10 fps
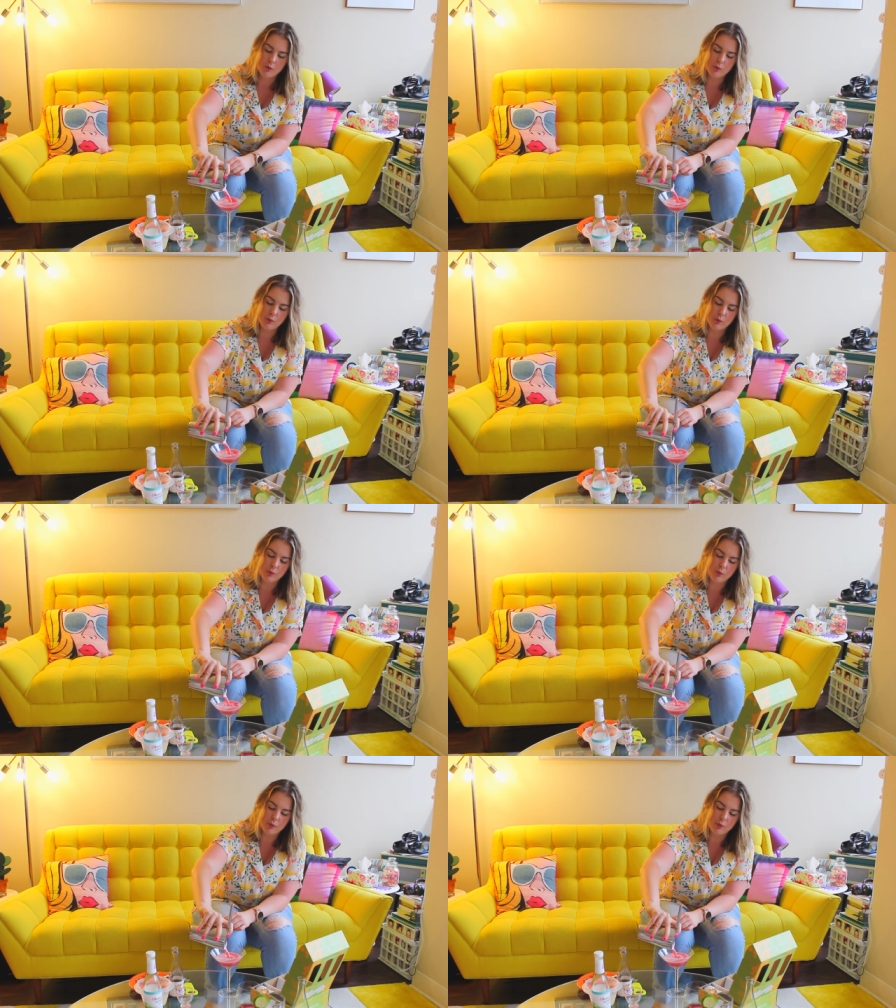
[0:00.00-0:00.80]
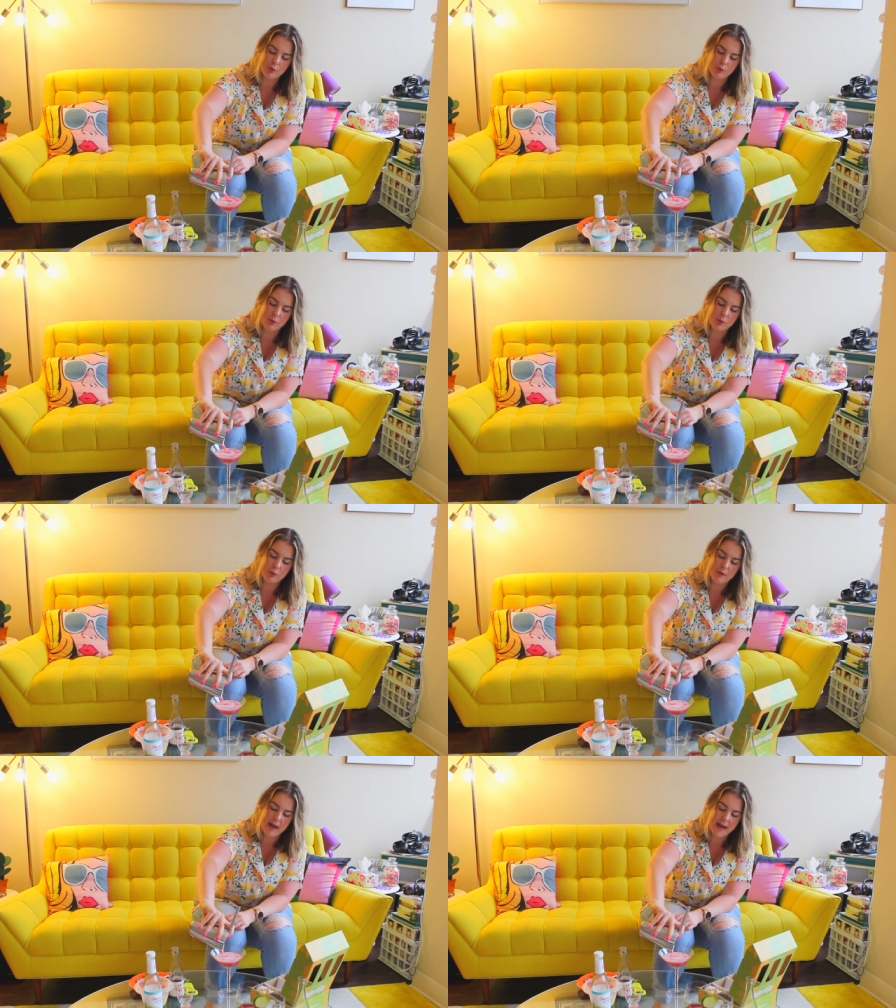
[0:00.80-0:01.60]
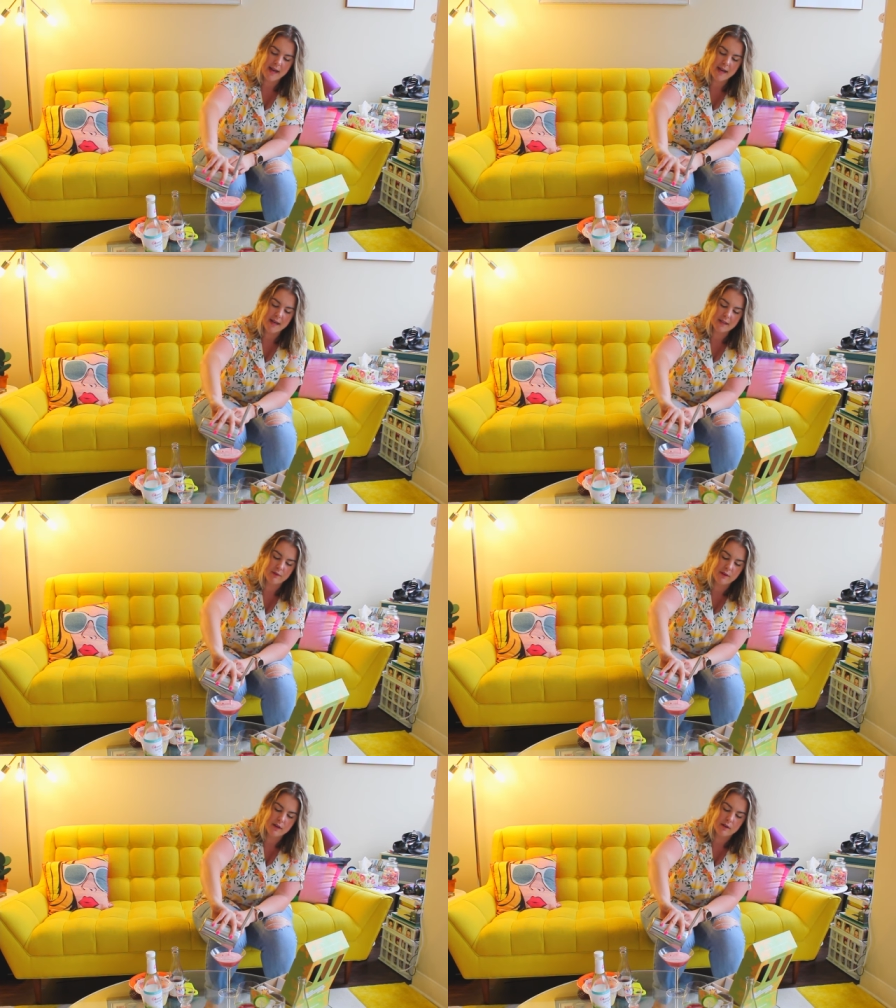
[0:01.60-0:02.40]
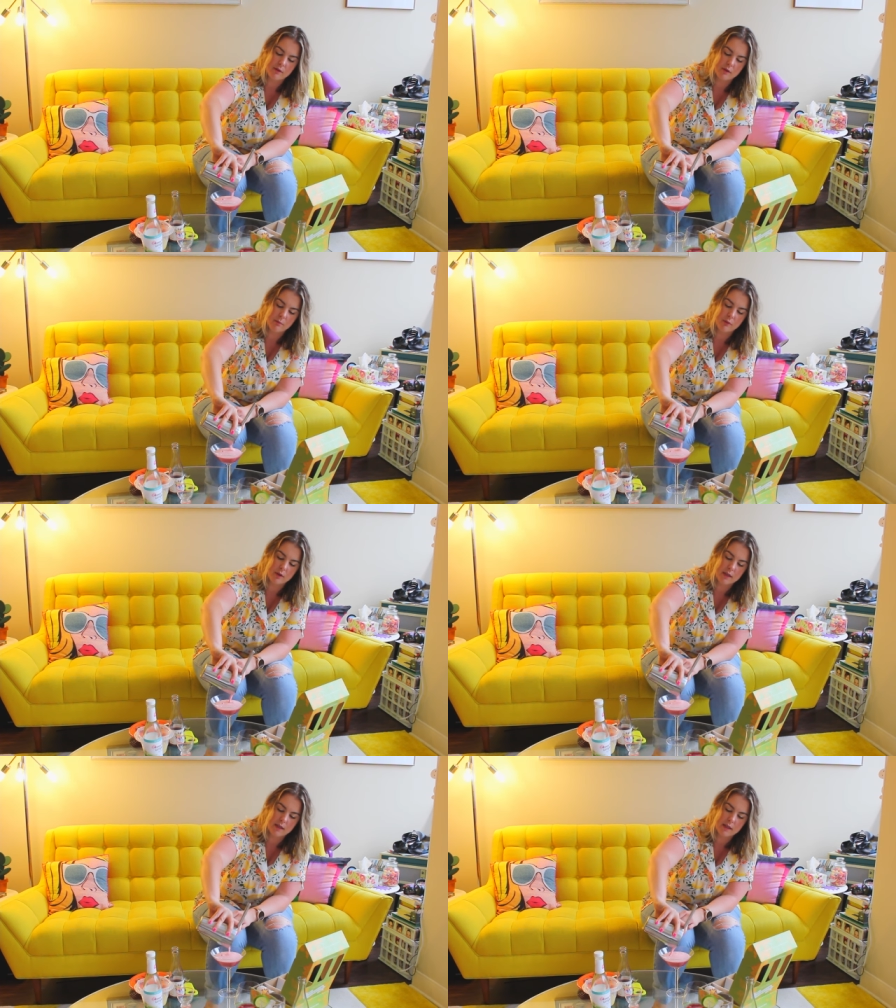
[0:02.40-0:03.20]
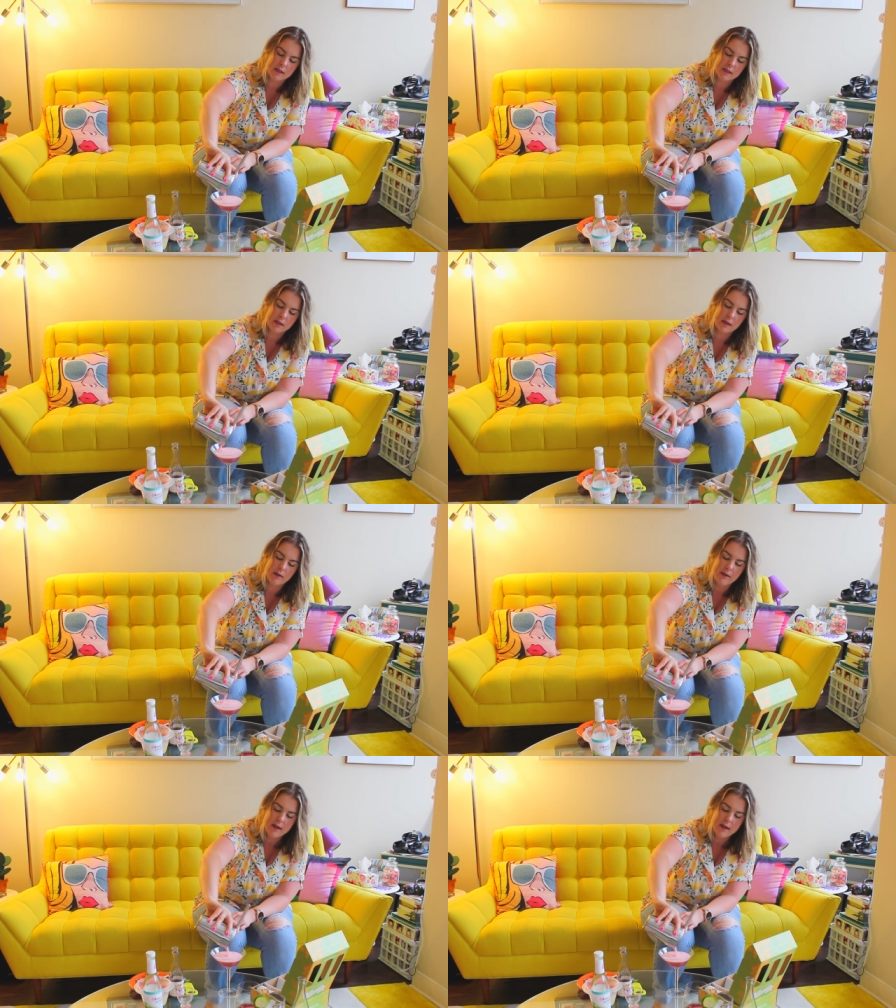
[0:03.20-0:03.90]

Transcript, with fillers: Ooh, that's very pretty.